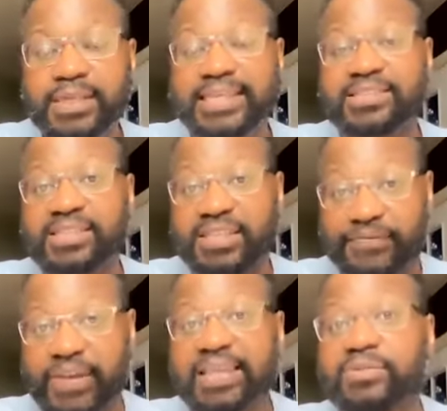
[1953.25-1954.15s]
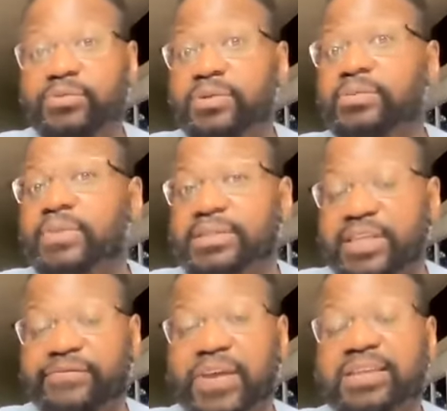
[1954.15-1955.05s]
his, his faith, when I
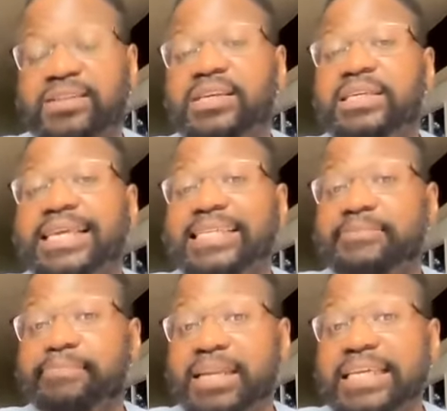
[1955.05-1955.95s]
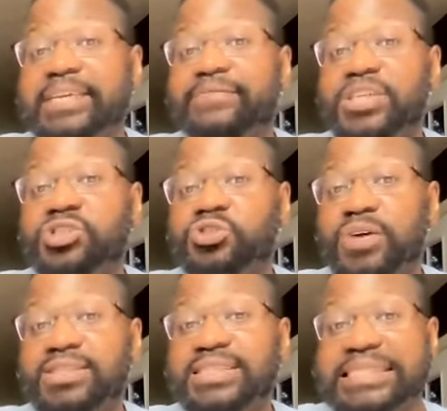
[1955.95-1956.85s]
say faith, his belief, his
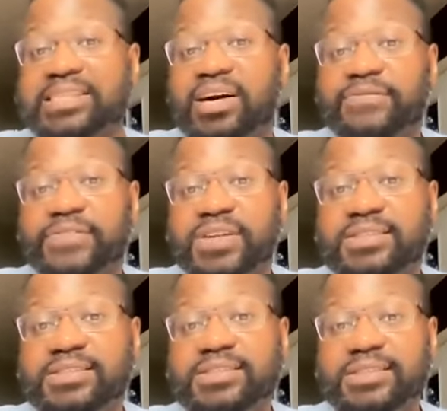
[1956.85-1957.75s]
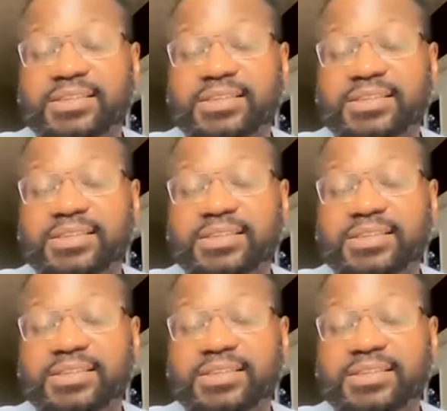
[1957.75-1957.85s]
trust, his confidence,